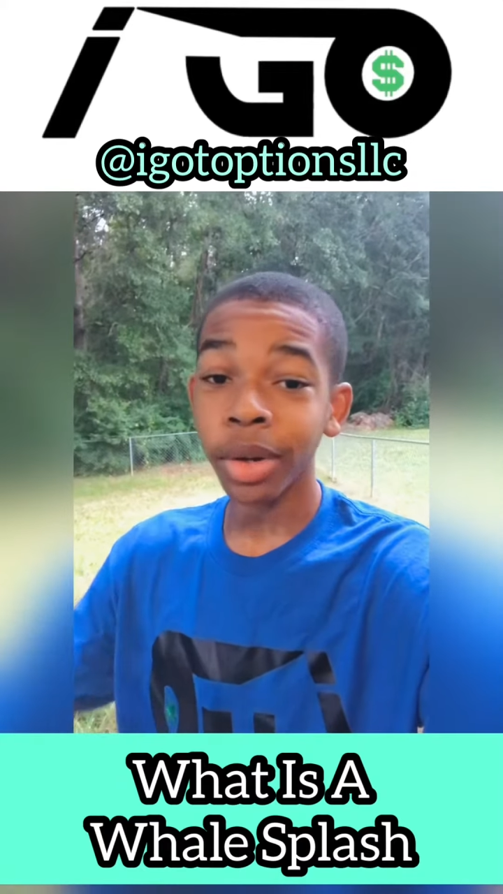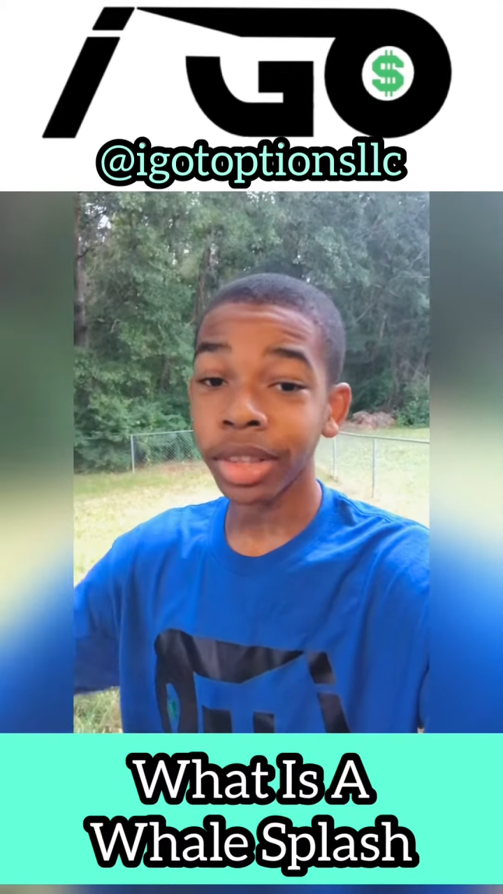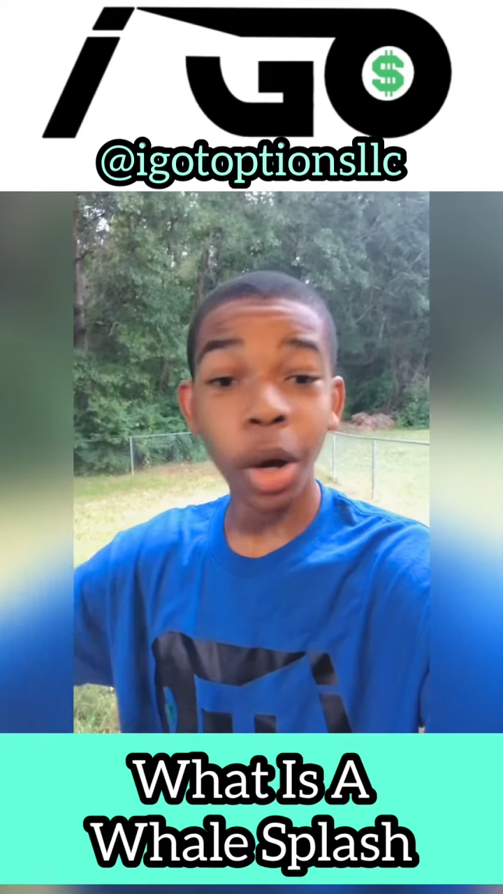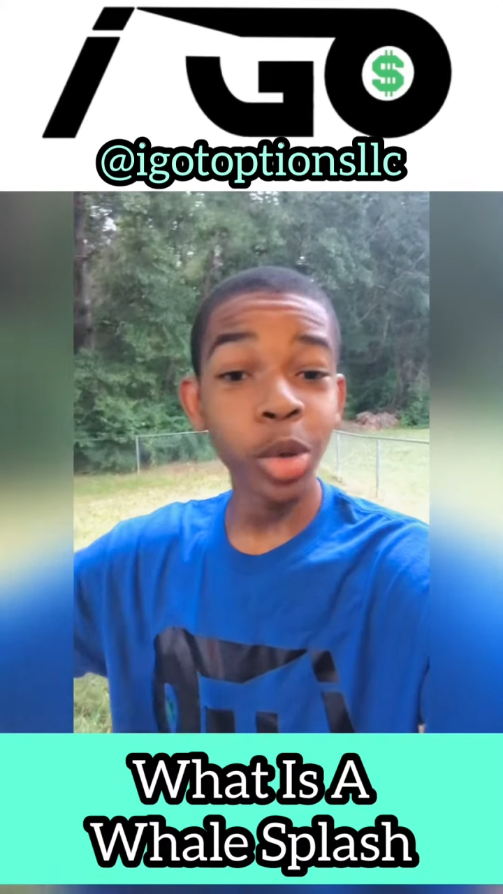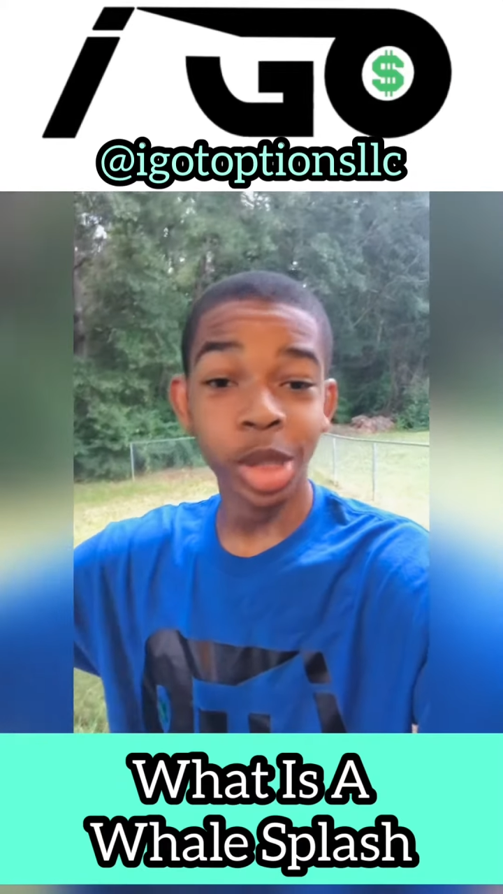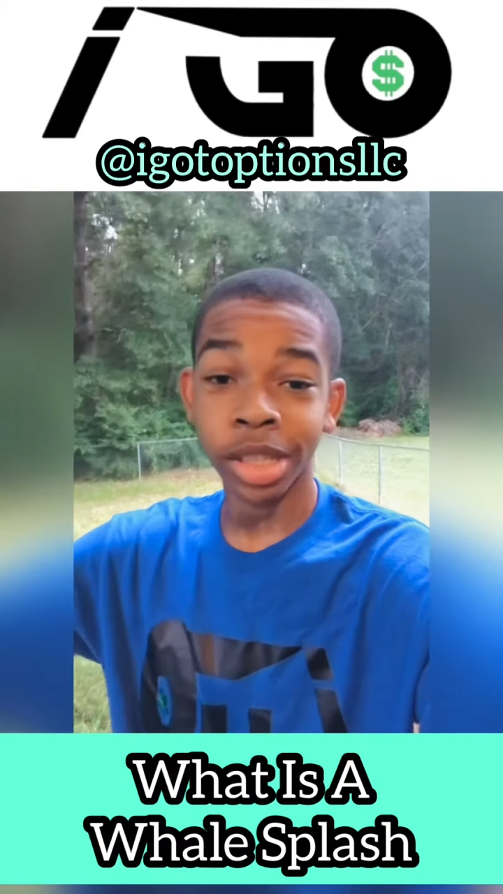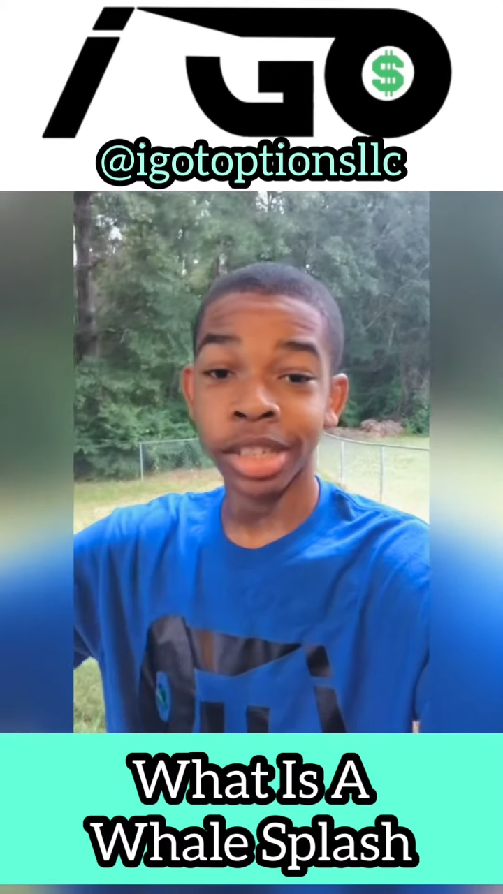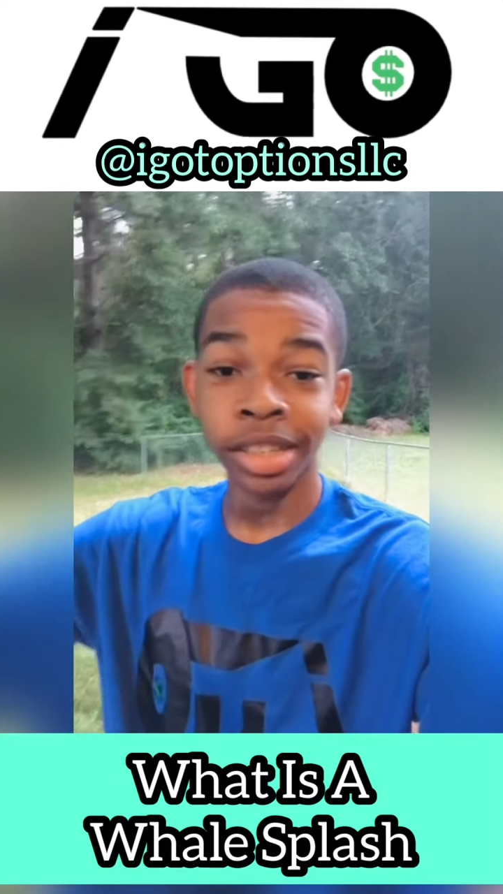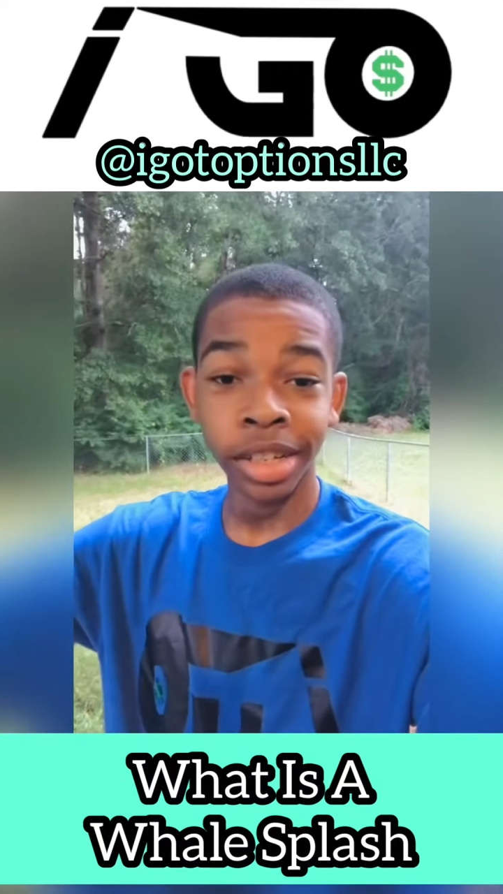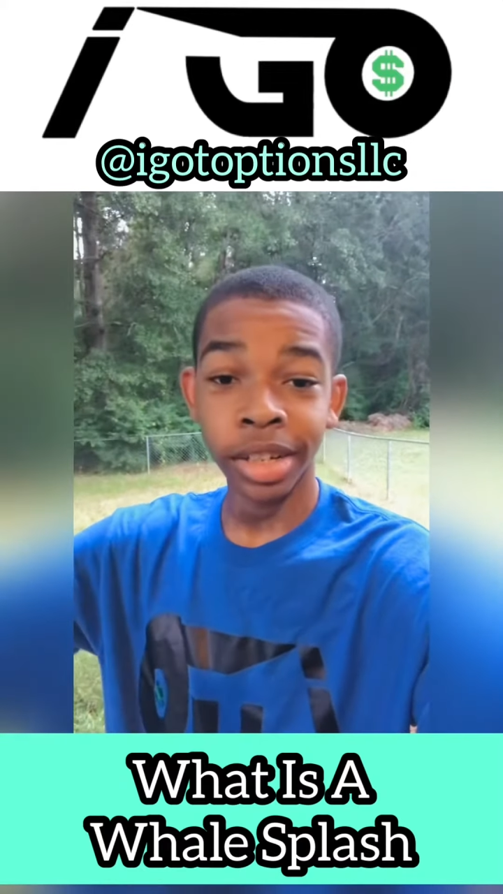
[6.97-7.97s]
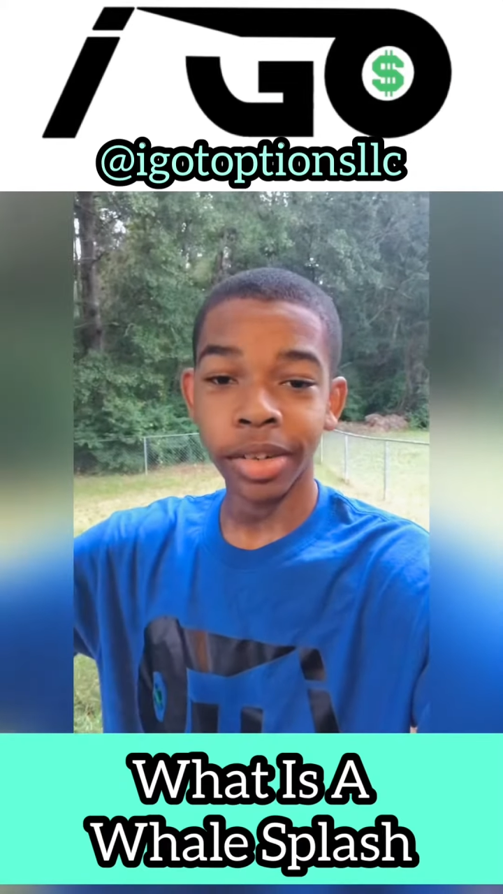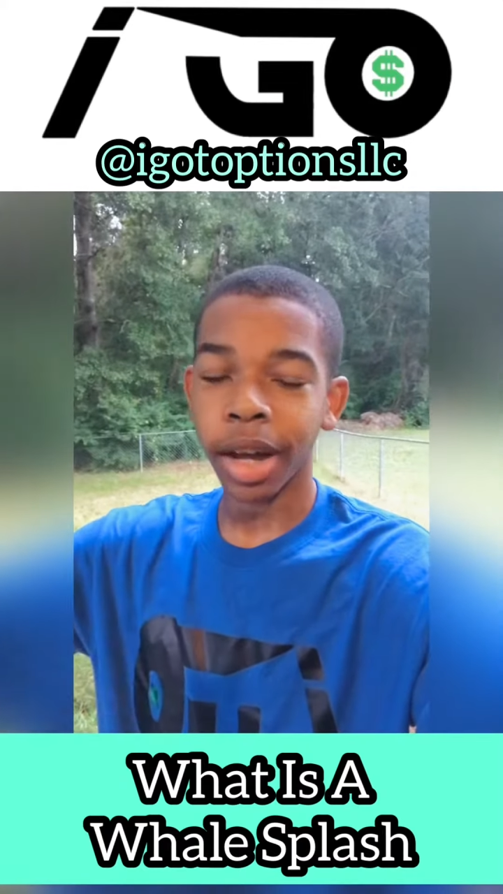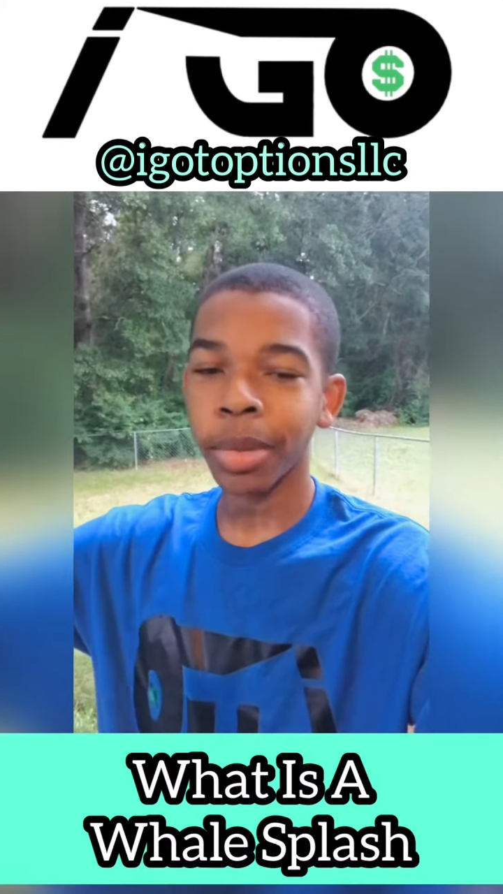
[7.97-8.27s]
in the ocean, right?